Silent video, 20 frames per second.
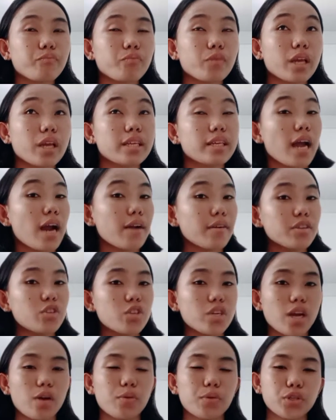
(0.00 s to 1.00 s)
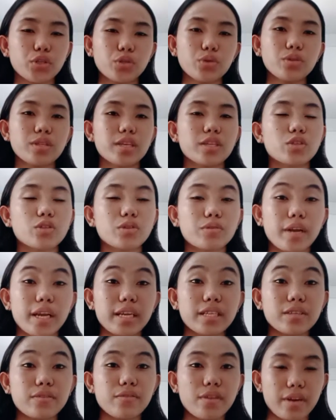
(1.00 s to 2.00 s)
encouraging our students to
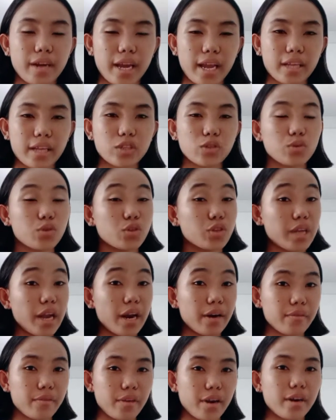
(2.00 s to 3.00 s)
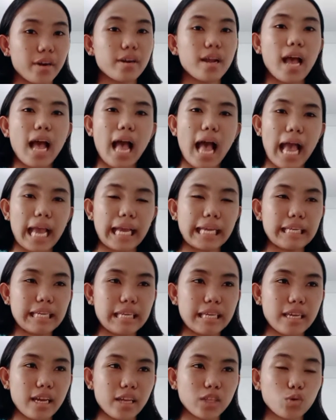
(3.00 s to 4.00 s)
raise their hands to share their
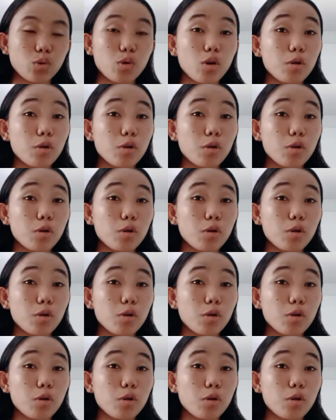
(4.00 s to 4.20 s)
ideas.